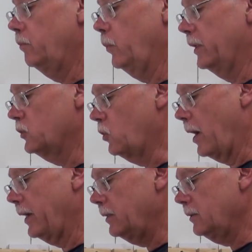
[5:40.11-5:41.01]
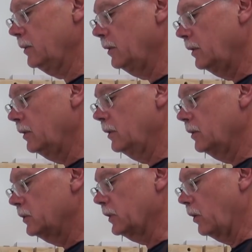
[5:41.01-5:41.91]
when it's drying.
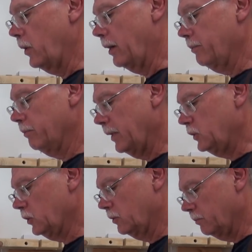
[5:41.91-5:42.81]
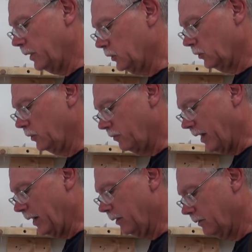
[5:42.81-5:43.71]
So make sure you've
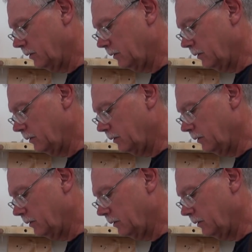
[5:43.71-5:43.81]
got